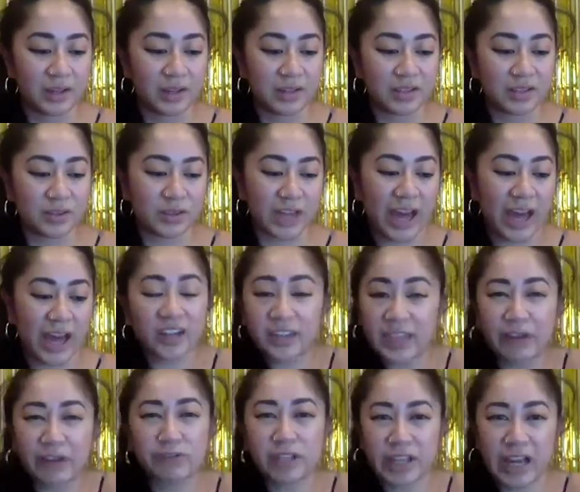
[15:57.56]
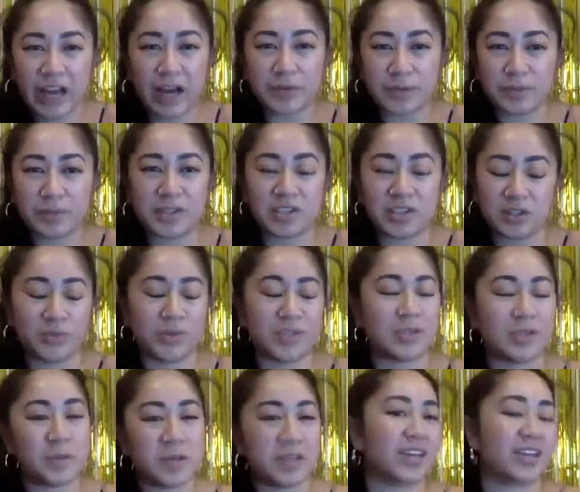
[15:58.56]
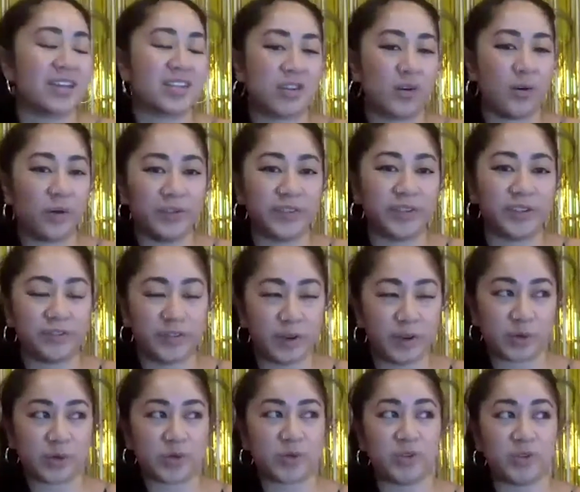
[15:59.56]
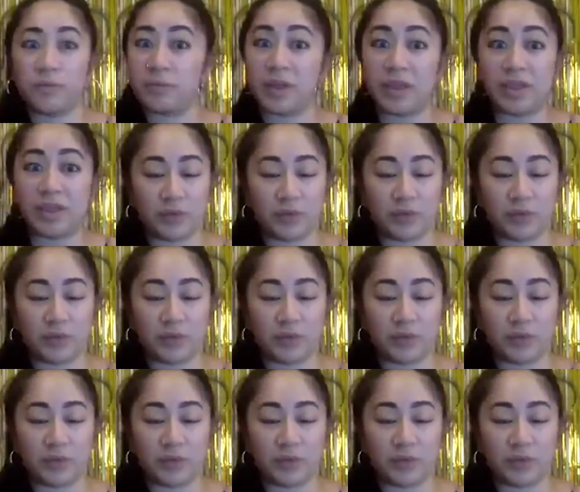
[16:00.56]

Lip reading: So that really helped me too, was speaking to older folks who have been